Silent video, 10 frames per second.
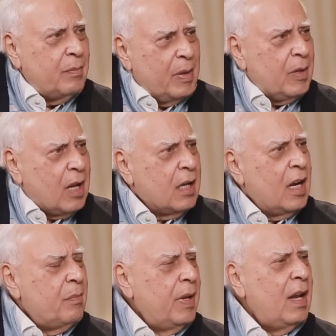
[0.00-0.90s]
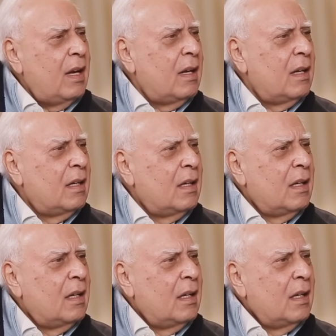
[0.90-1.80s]
And people can't get bail.
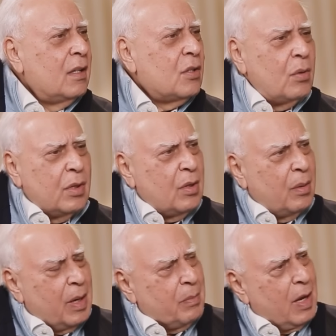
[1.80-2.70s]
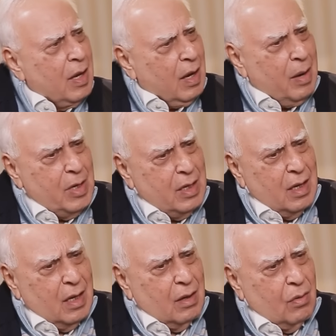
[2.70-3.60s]
So I mean,